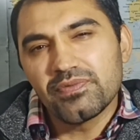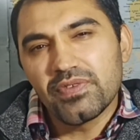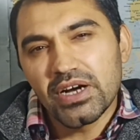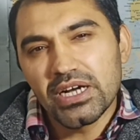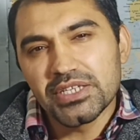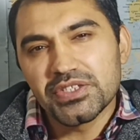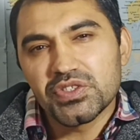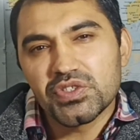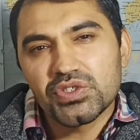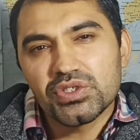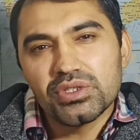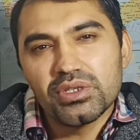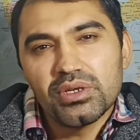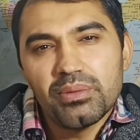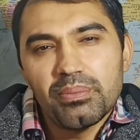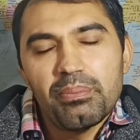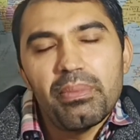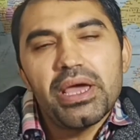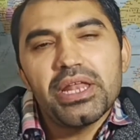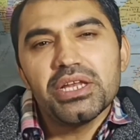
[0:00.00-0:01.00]
past
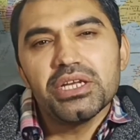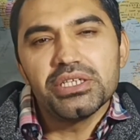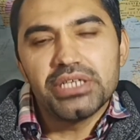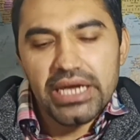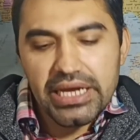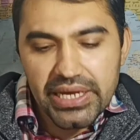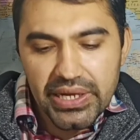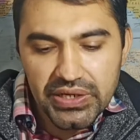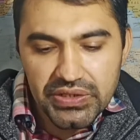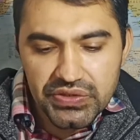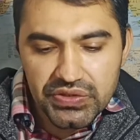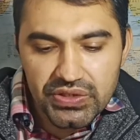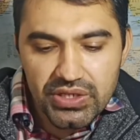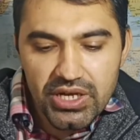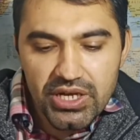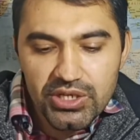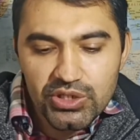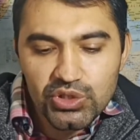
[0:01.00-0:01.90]
many decades.